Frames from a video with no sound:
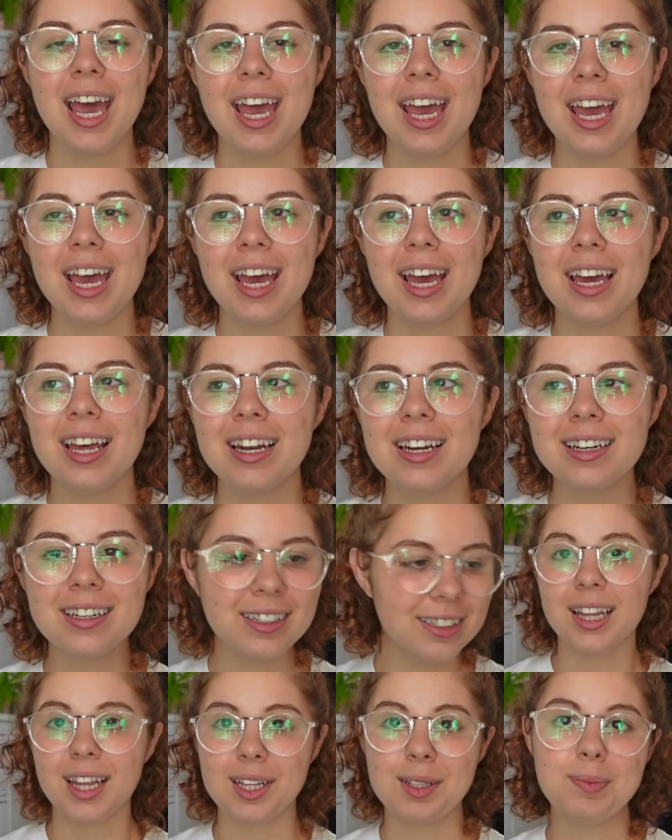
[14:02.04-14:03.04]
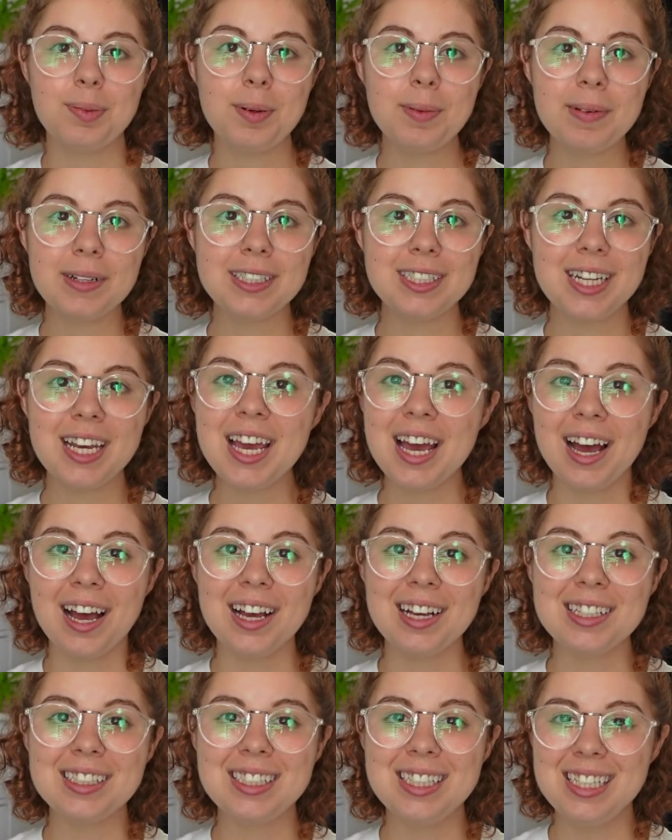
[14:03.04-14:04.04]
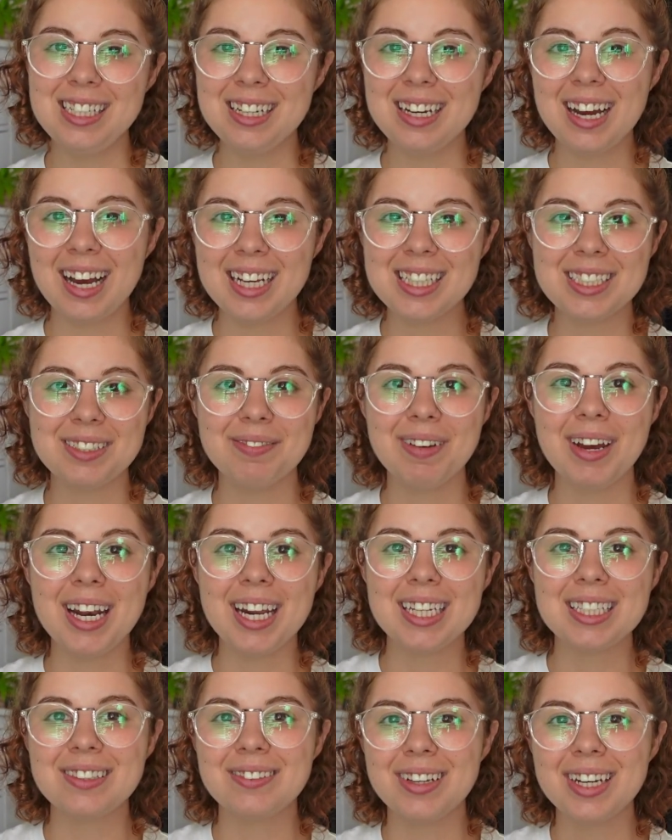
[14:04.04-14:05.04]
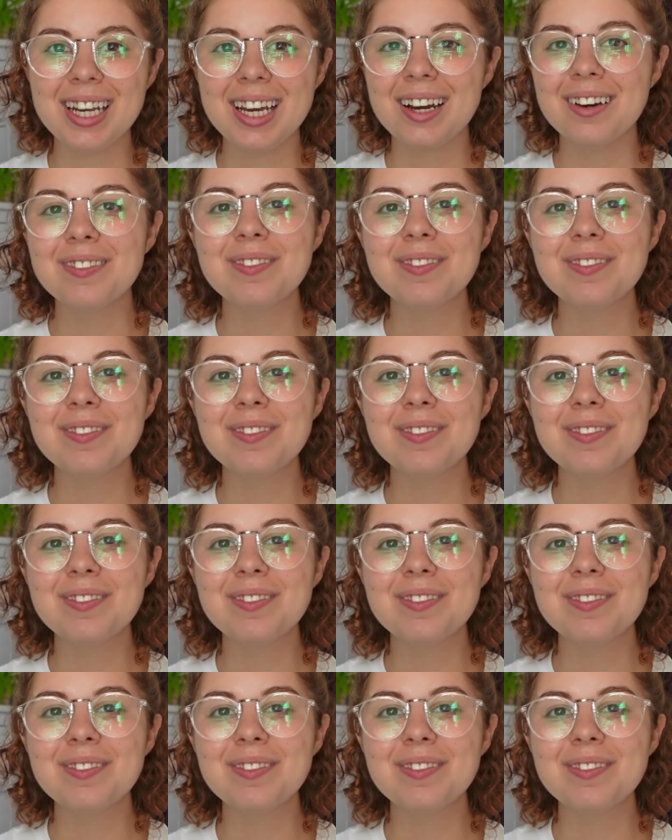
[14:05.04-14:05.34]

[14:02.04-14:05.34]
And that's pretty much it. I'll see you guys in my next video.